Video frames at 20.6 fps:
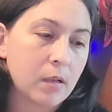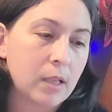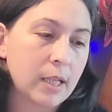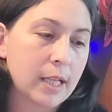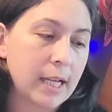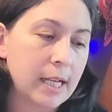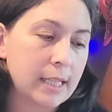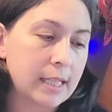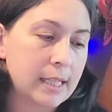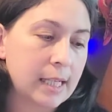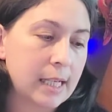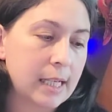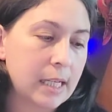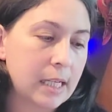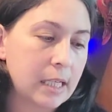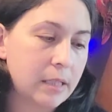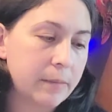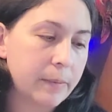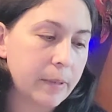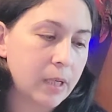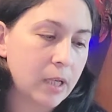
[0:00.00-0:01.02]
like I said,
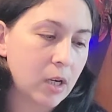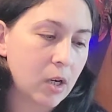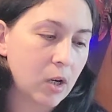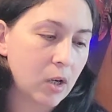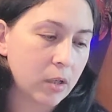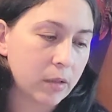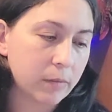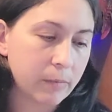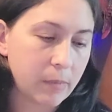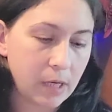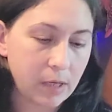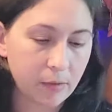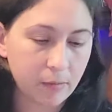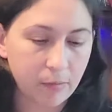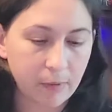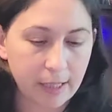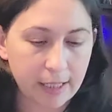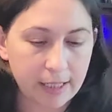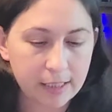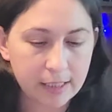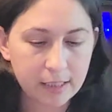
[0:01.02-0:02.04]
it's been hurting my
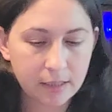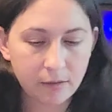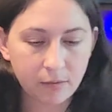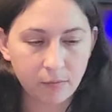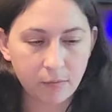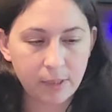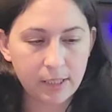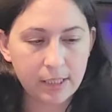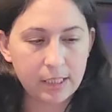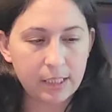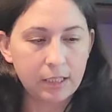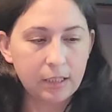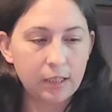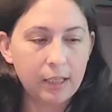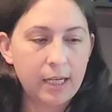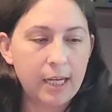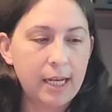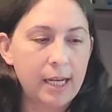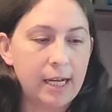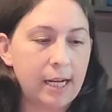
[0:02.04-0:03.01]
wrist recently,